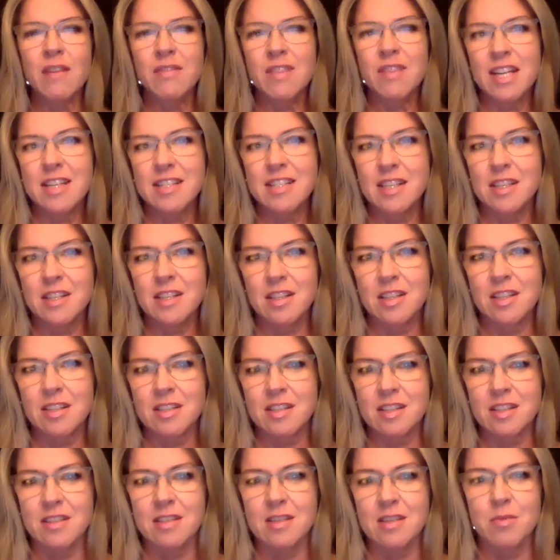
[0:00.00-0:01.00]
days into the
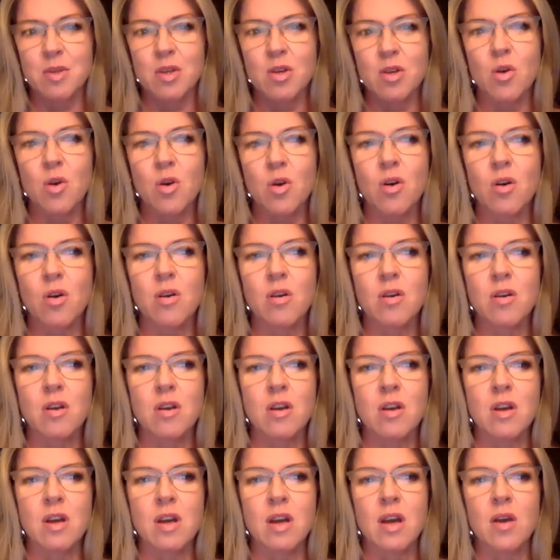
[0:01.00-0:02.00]
system, Nicole,
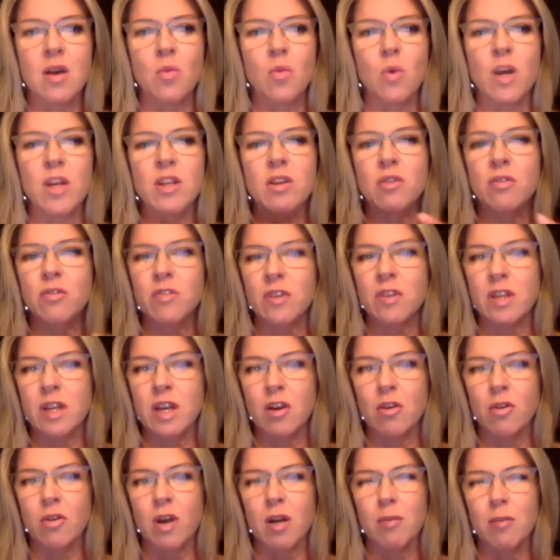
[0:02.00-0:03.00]
when you're feeling
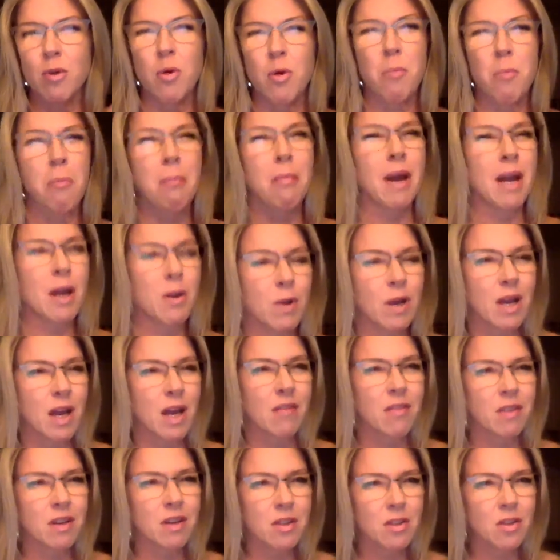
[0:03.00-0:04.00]
incredible, might we
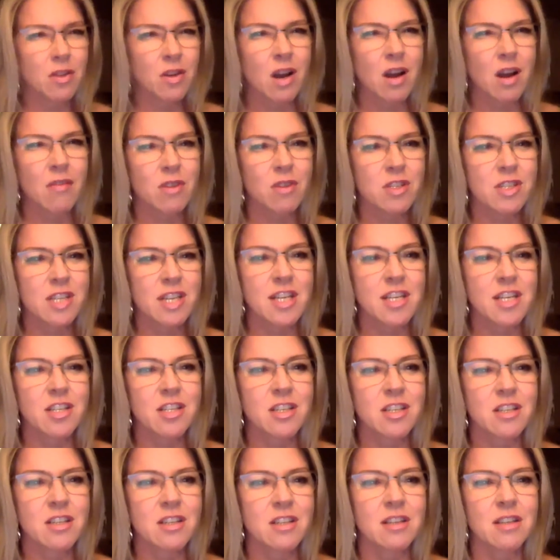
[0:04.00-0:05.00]
have another
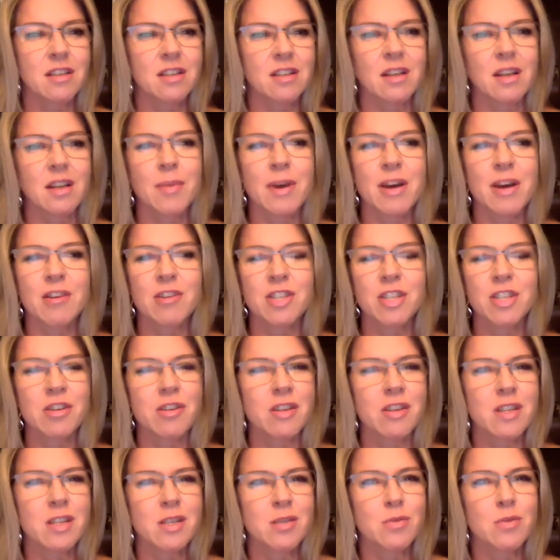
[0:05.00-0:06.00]
conversation about
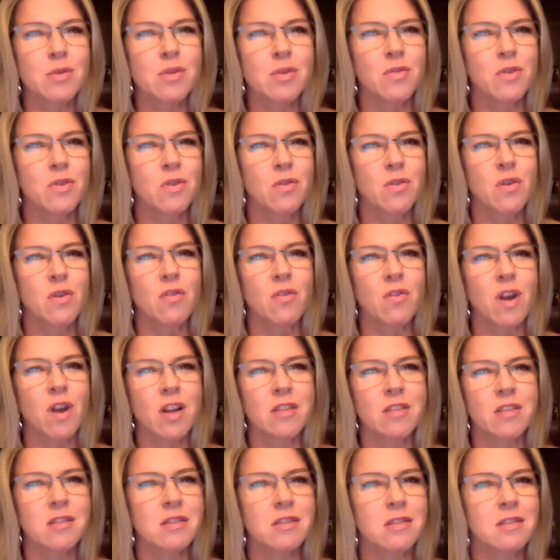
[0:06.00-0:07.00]
sharing this with a few of your
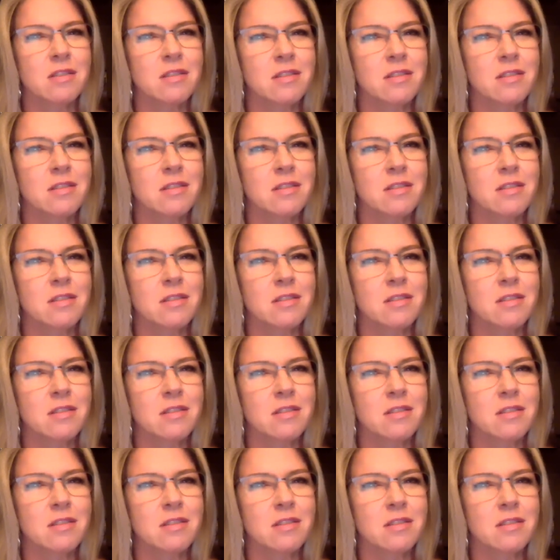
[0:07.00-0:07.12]
friends?